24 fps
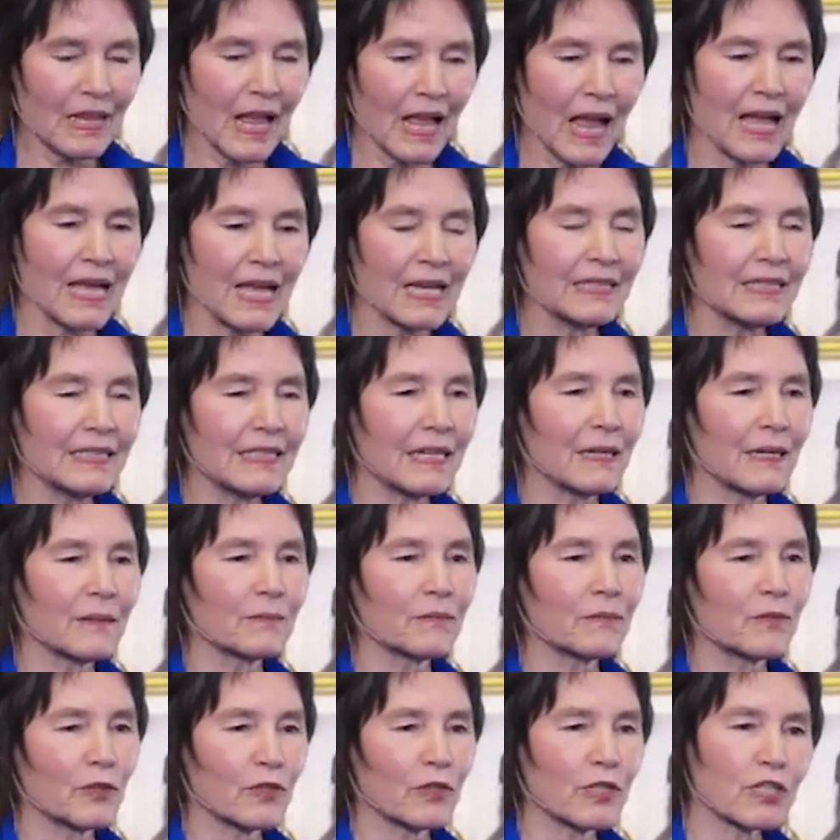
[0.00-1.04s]
And
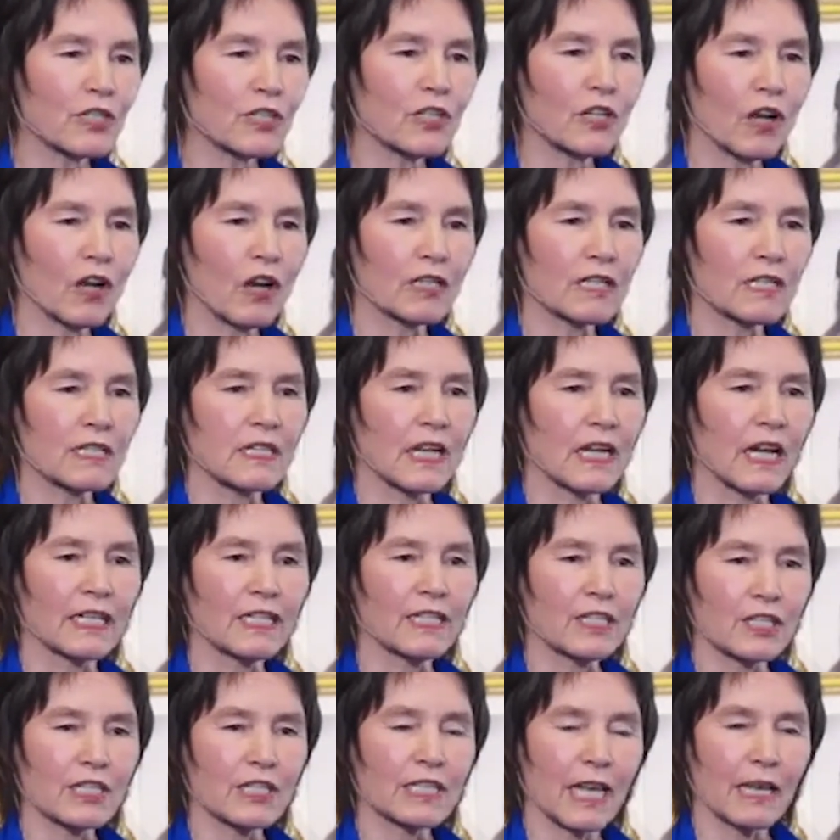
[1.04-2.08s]
Krishnadas and I
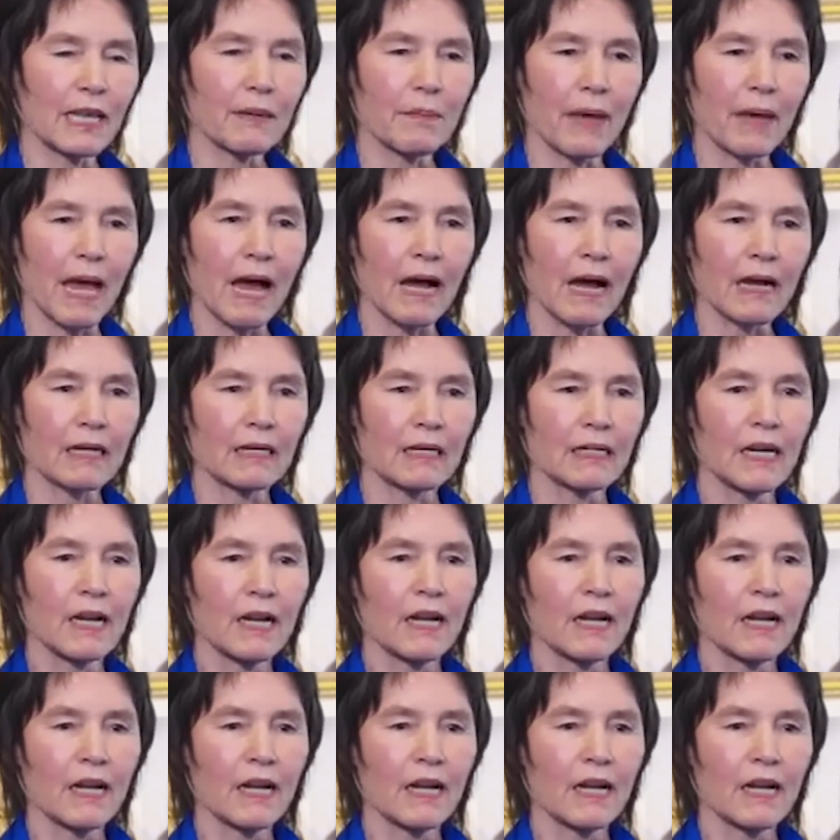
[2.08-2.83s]
just came back